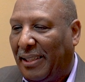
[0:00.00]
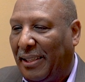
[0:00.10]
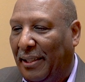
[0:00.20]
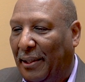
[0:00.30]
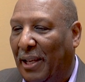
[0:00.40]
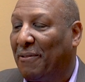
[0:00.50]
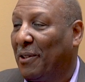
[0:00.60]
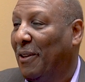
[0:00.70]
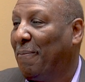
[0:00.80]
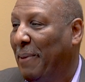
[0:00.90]

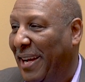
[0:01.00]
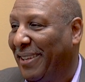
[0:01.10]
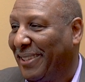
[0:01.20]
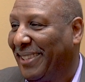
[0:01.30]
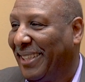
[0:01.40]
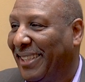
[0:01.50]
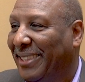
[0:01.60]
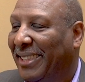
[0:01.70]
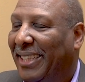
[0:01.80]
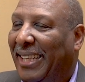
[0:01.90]
lover of
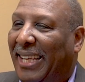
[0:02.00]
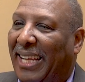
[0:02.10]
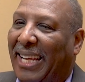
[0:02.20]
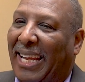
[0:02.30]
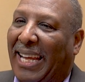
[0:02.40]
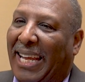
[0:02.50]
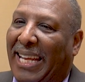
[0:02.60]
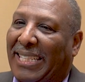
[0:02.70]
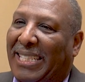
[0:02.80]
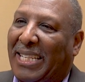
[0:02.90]
politics,
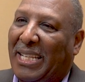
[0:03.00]
and